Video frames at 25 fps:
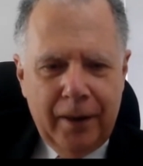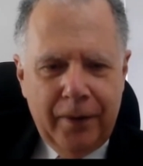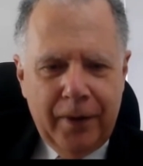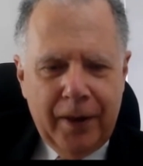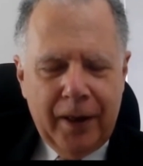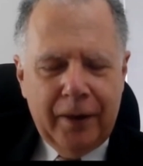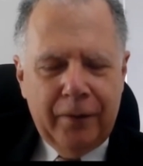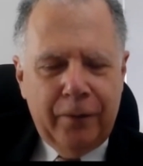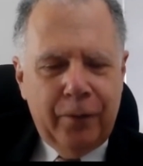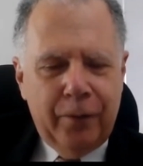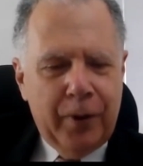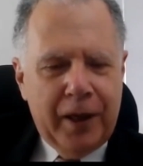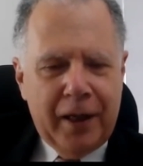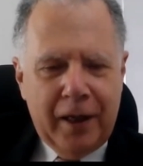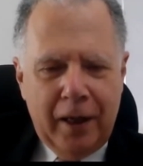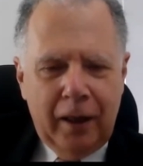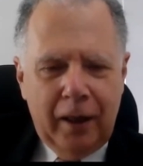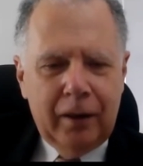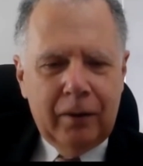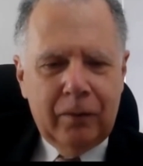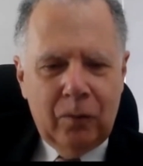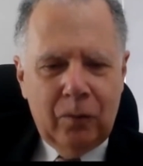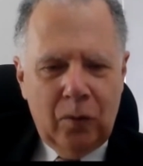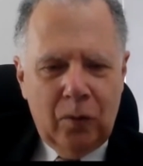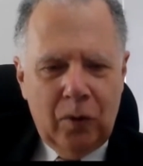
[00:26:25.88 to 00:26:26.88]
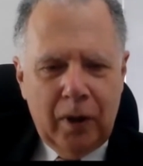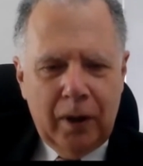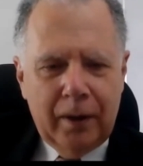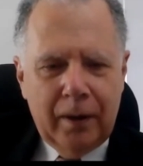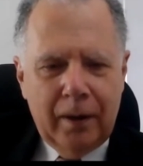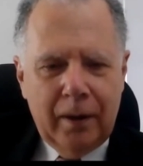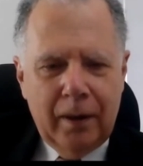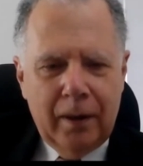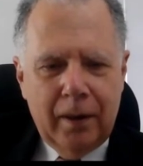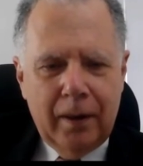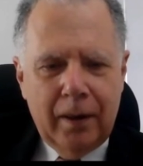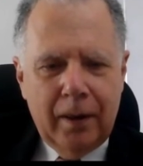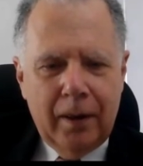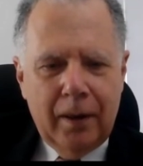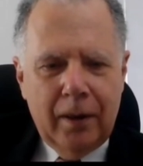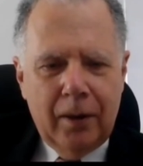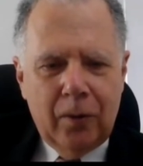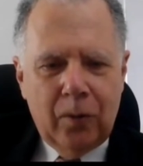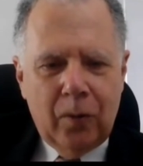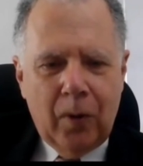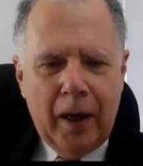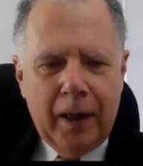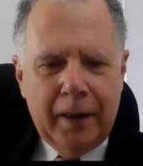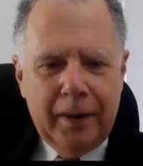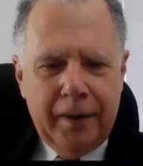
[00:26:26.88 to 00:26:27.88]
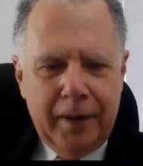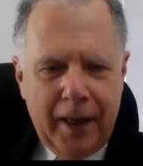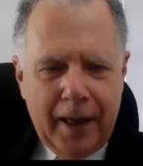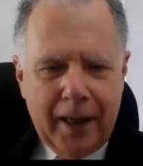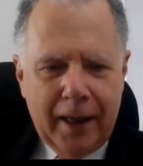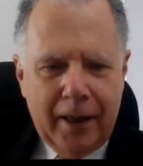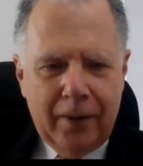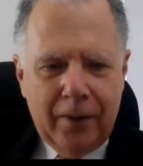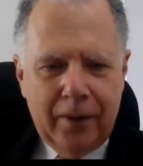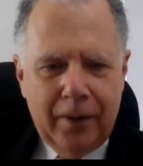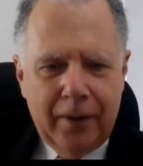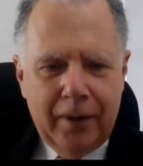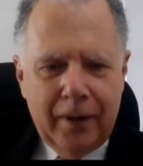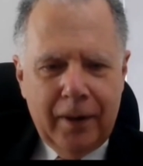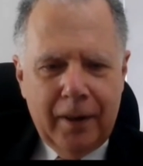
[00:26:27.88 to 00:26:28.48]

than if we cut and run right now.